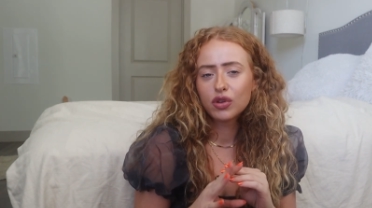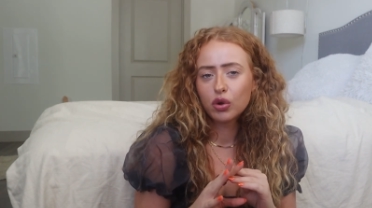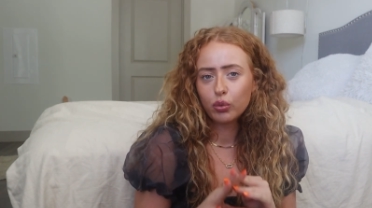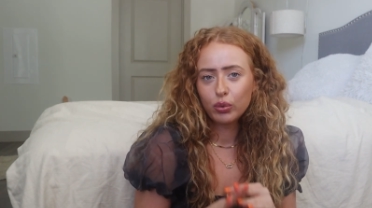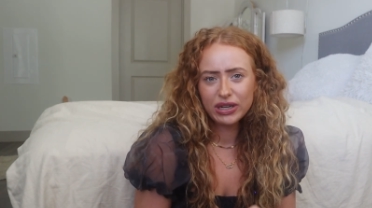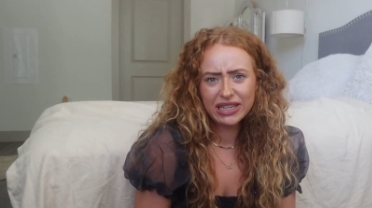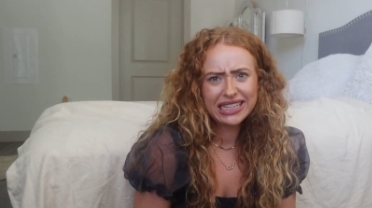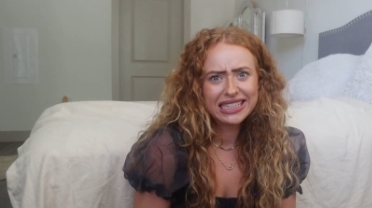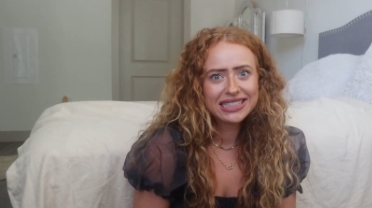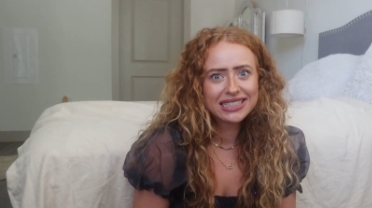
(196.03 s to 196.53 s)

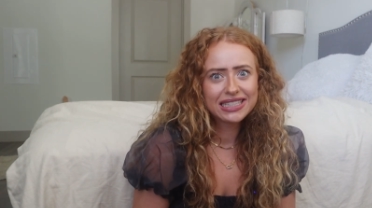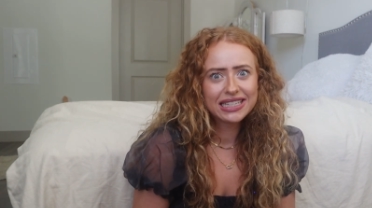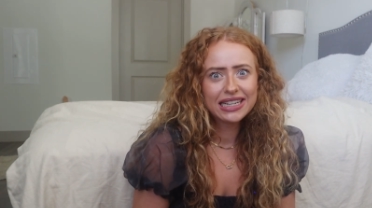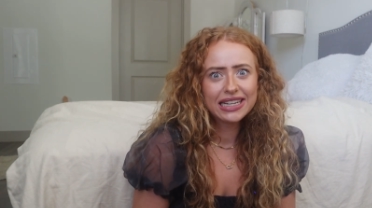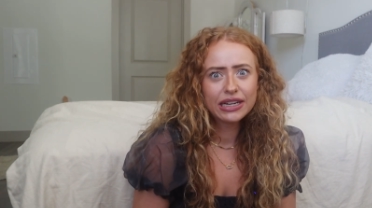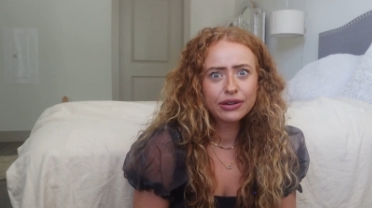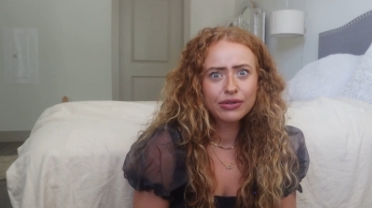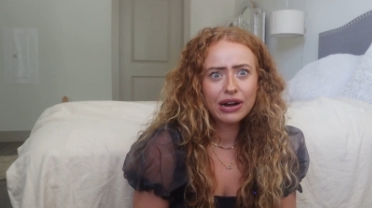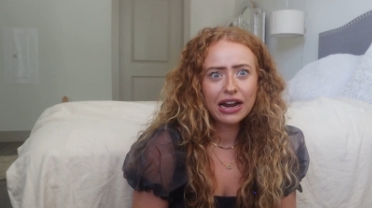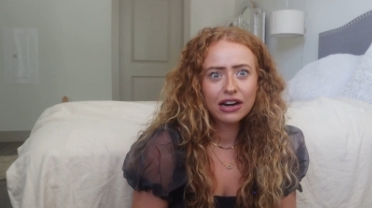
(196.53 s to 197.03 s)
We didn't see
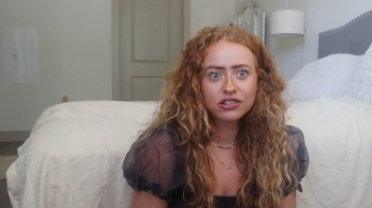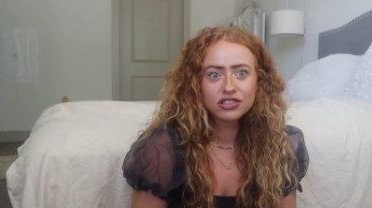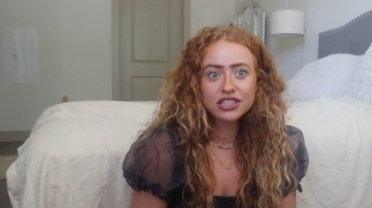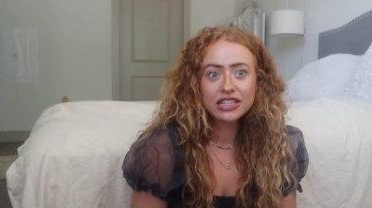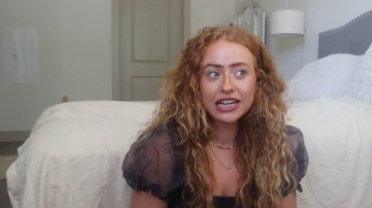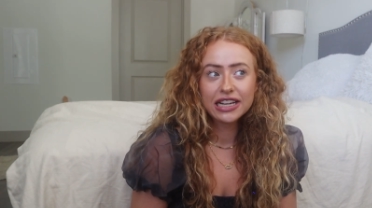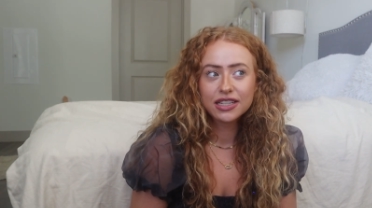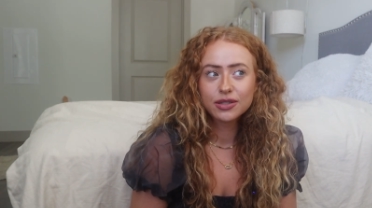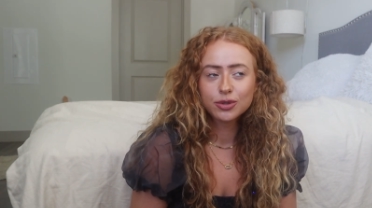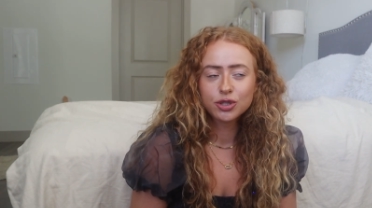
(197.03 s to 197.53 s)
any
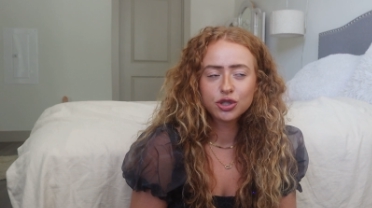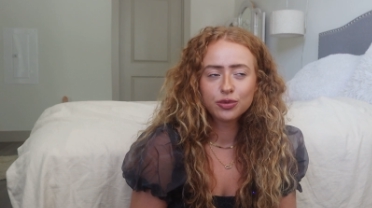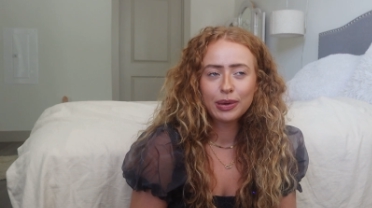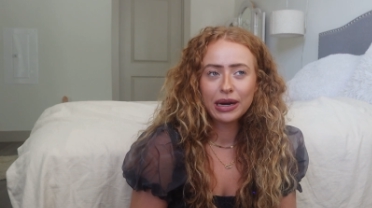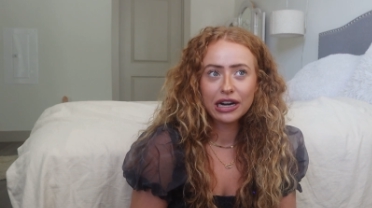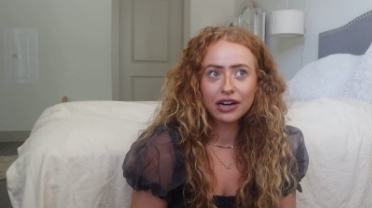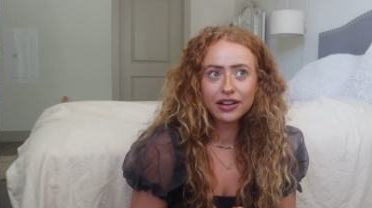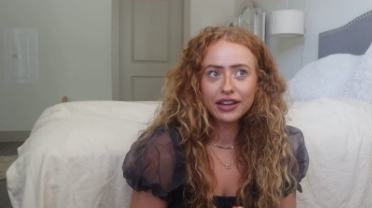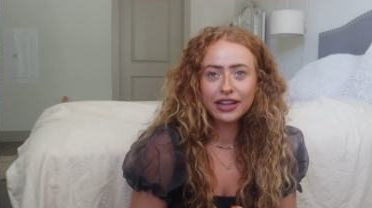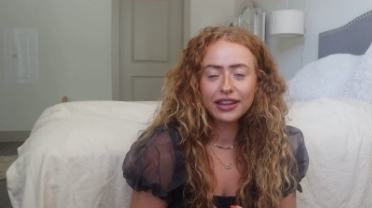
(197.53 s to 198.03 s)
rattlesnakes, which
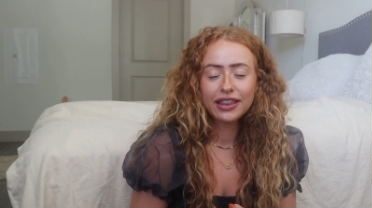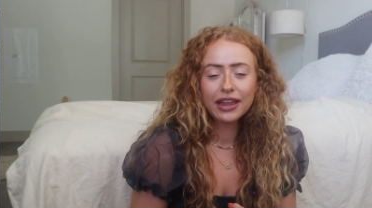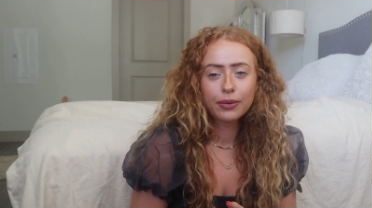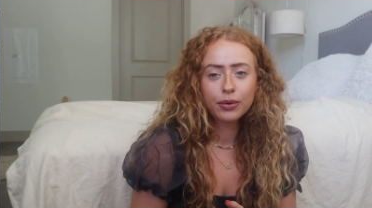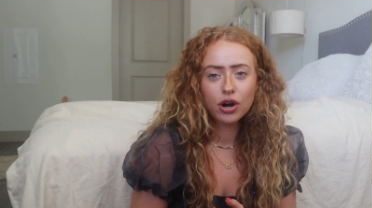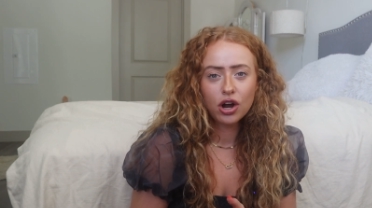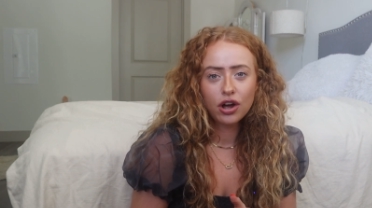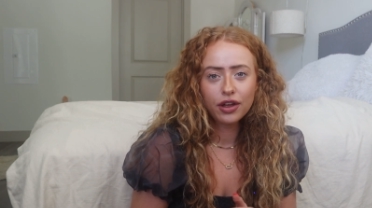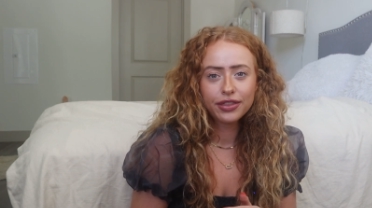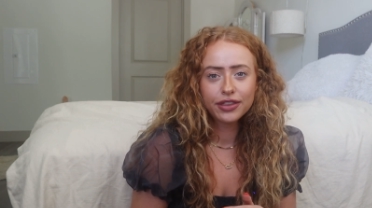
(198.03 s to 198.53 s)
apparently they
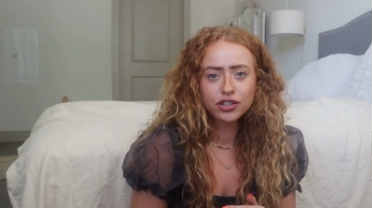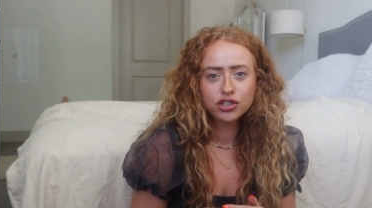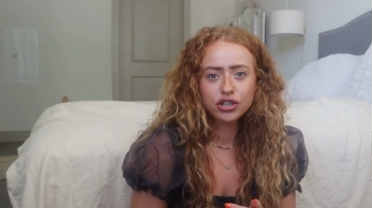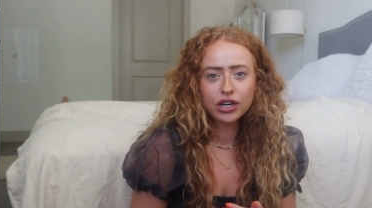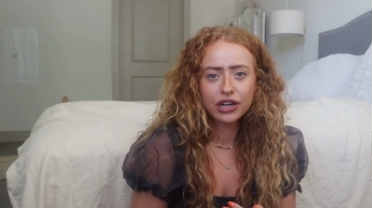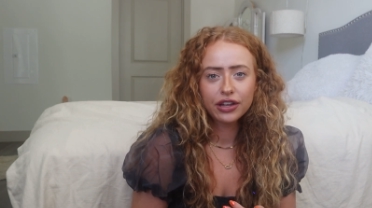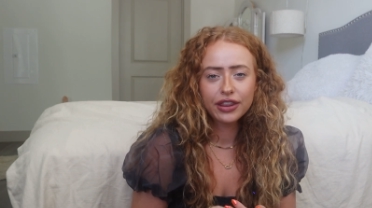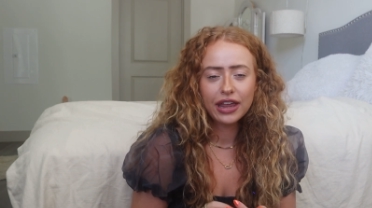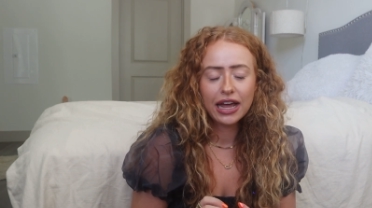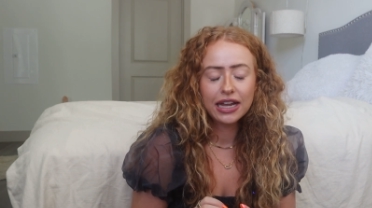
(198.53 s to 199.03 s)
were on the
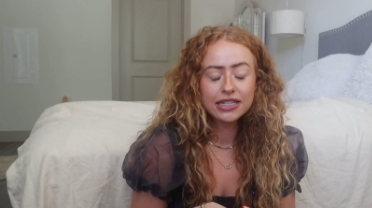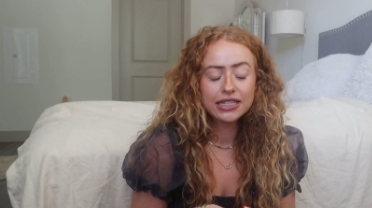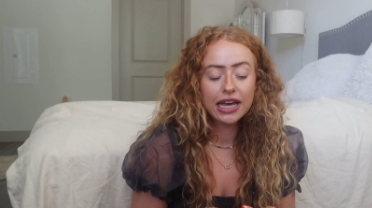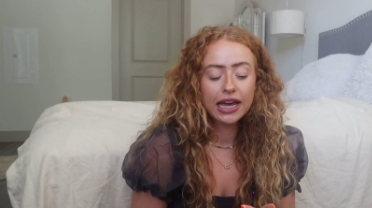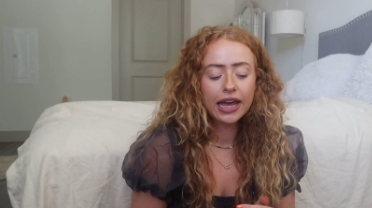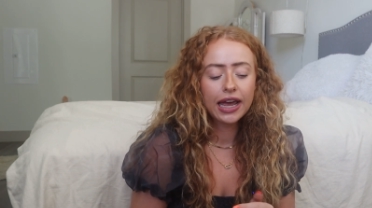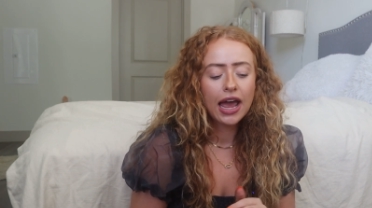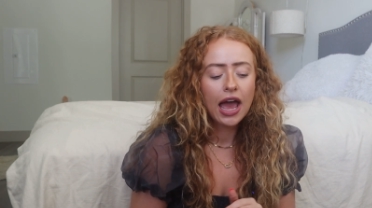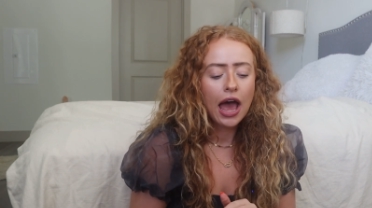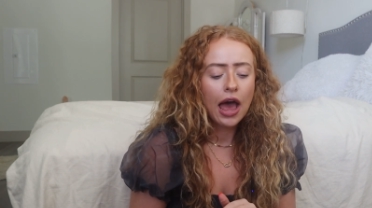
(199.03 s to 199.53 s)
trail that
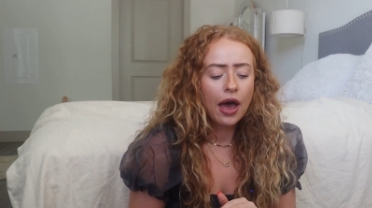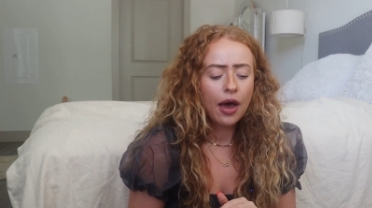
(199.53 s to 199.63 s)
day.